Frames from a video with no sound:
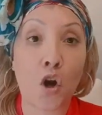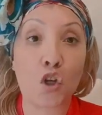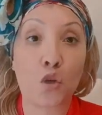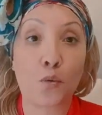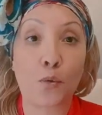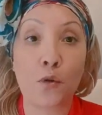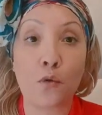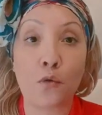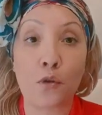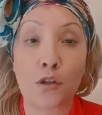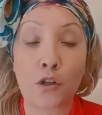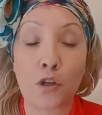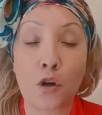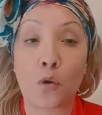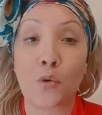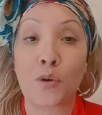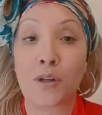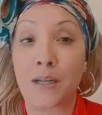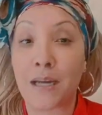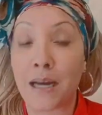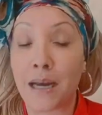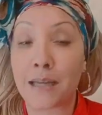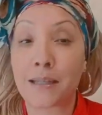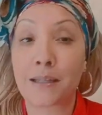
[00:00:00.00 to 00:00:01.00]
entrepreneurs know
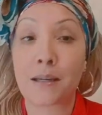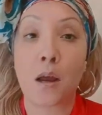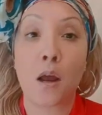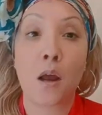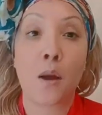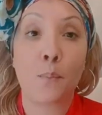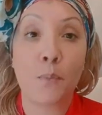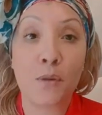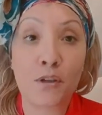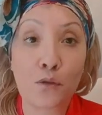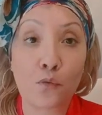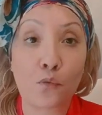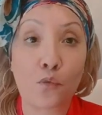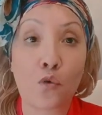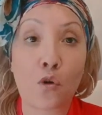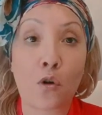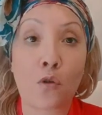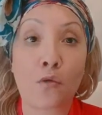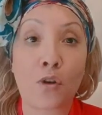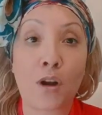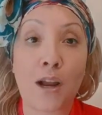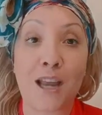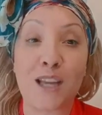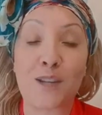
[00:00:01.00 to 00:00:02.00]
yes, Miss
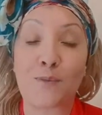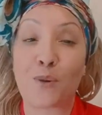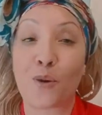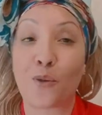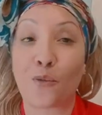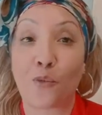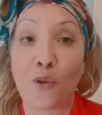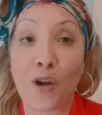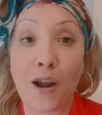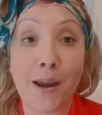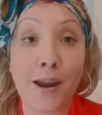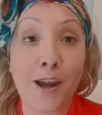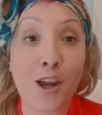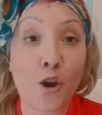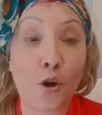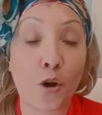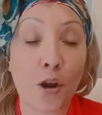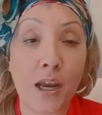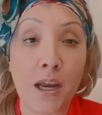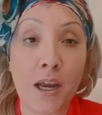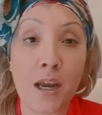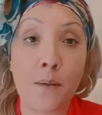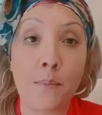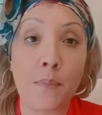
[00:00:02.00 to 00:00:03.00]
Aurorah has been reading your
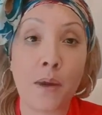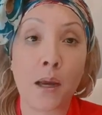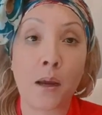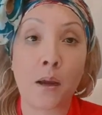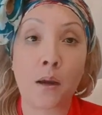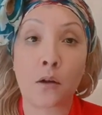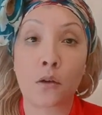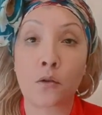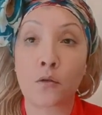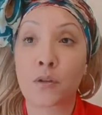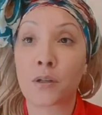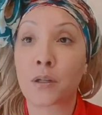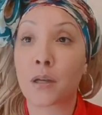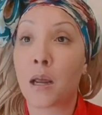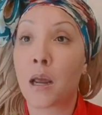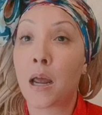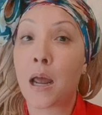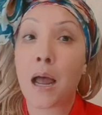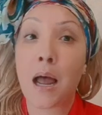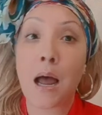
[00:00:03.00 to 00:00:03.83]
emails.